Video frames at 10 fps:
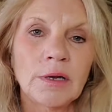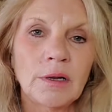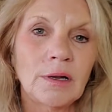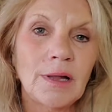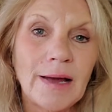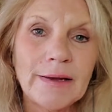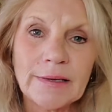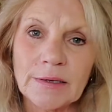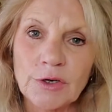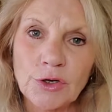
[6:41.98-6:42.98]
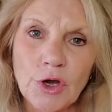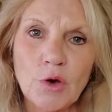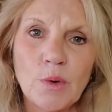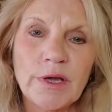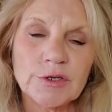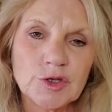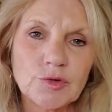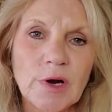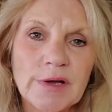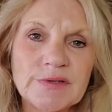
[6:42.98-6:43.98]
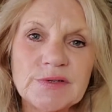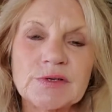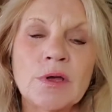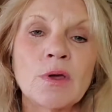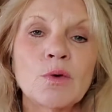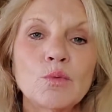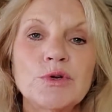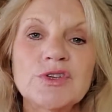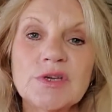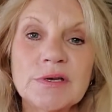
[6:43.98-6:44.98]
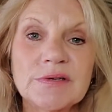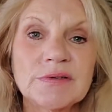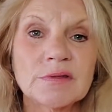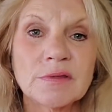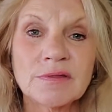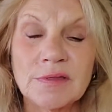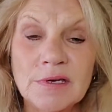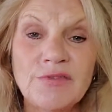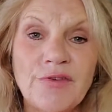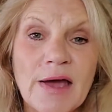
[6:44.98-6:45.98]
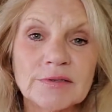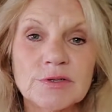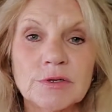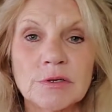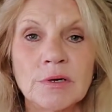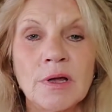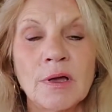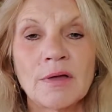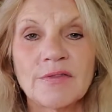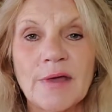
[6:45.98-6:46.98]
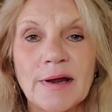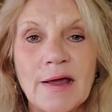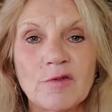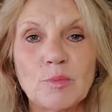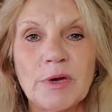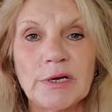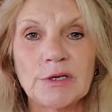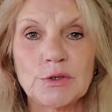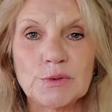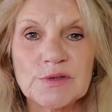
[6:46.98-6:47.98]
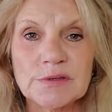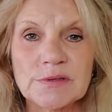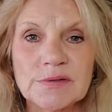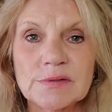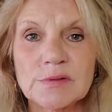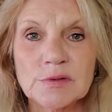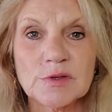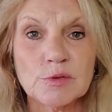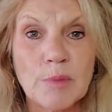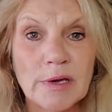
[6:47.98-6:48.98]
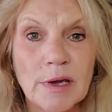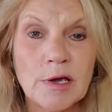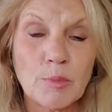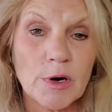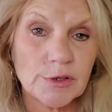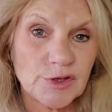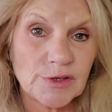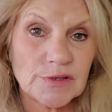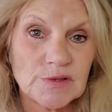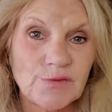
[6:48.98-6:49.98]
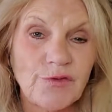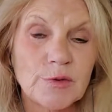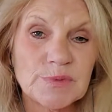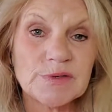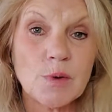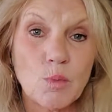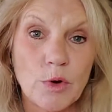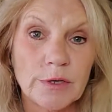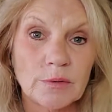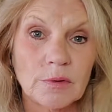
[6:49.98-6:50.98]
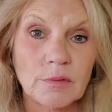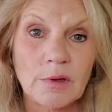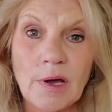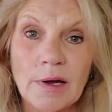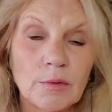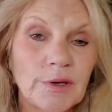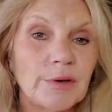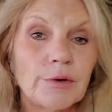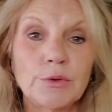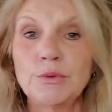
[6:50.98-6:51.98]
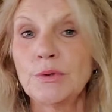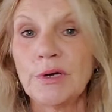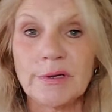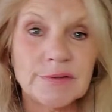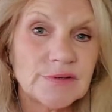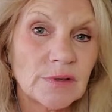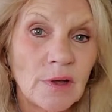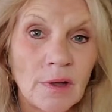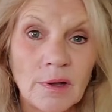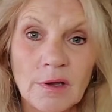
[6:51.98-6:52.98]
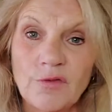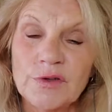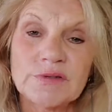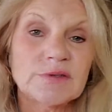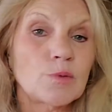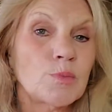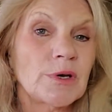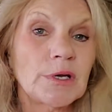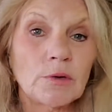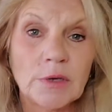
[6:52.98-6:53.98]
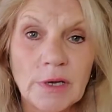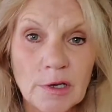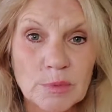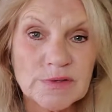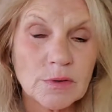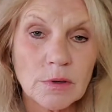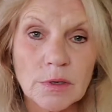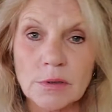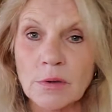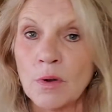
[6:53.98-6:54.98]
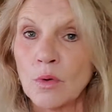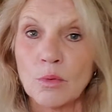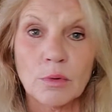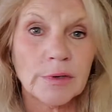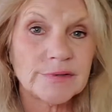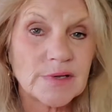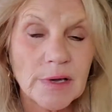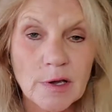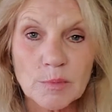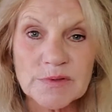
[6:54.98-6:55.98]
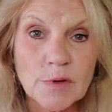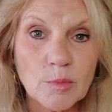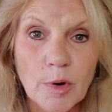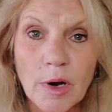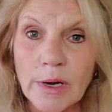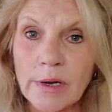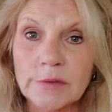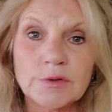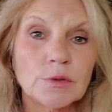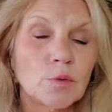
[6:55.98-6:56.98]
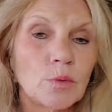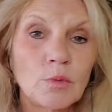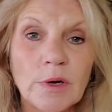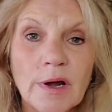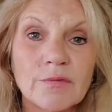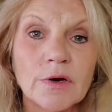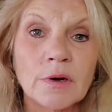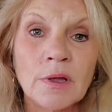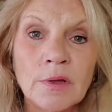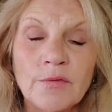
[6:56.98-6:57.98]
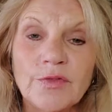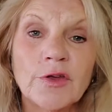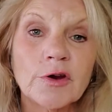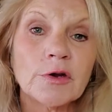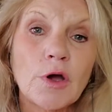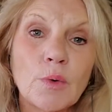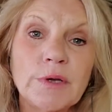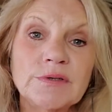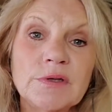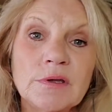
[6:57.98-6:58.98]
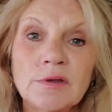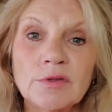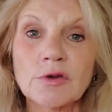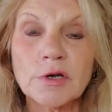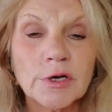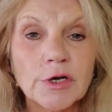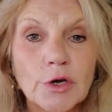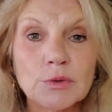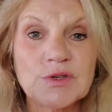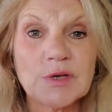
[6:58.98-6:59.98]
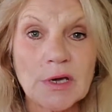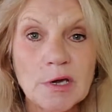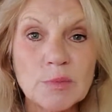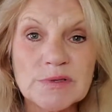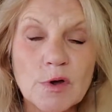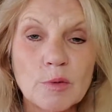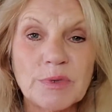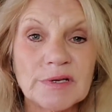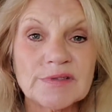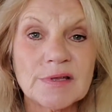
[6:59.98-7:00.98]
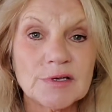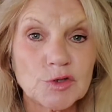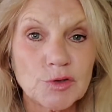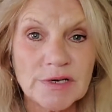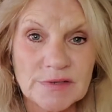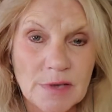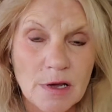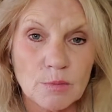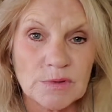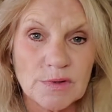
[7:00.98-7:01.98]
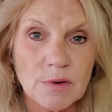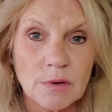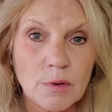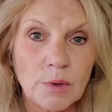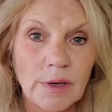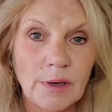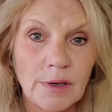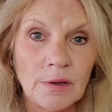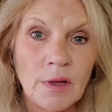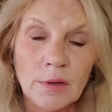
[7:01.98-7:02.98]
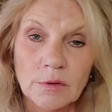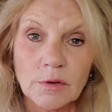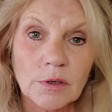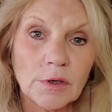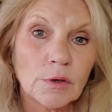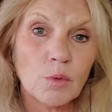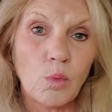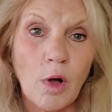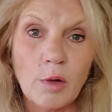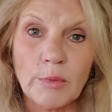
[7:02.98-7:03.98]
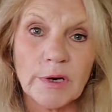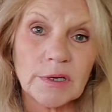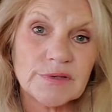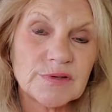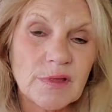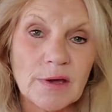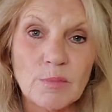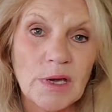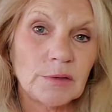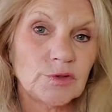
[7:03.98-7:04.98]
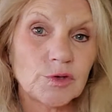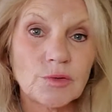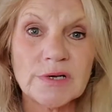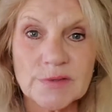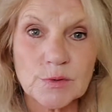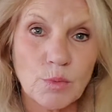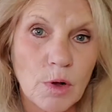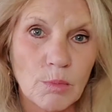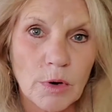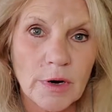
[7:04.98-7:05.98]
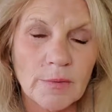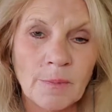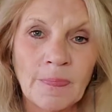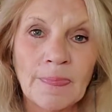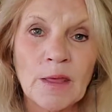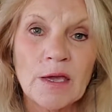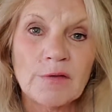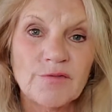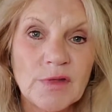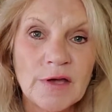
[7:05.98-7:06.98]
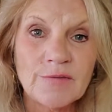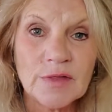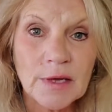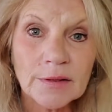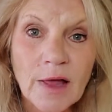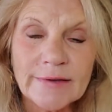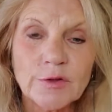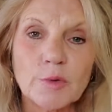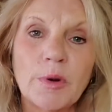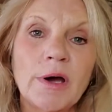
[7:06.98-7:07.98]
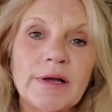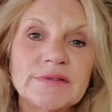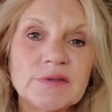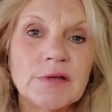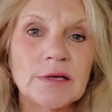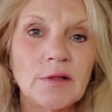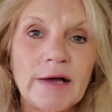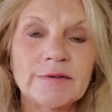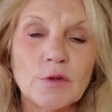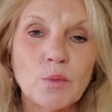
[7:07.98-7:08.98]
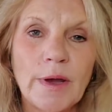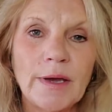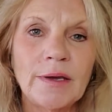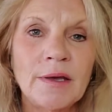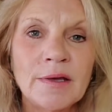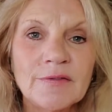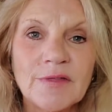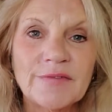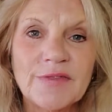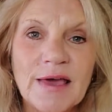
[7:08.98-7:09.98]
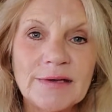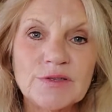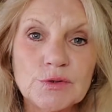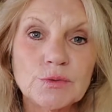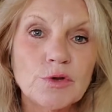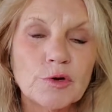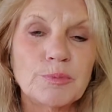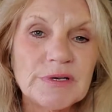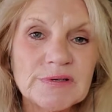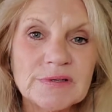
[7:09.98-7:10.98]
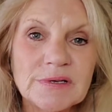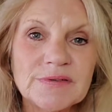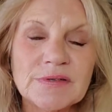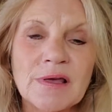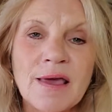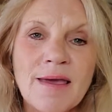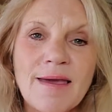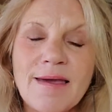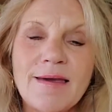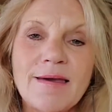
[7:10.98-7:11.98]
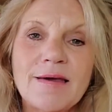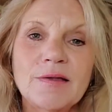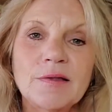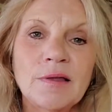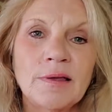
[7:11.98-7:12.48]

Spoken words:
like, know, and trust, which is the factor that everybody uses to make a purchase from someone. I don't care who it is, if it's somebody on Amazon or it's an Amazon product or whatever. They're going to go to Amazon because they trust Amazon, okay? They're go to Walmart because they may trust Walmart. And they like their products and they like the way that they do their business, and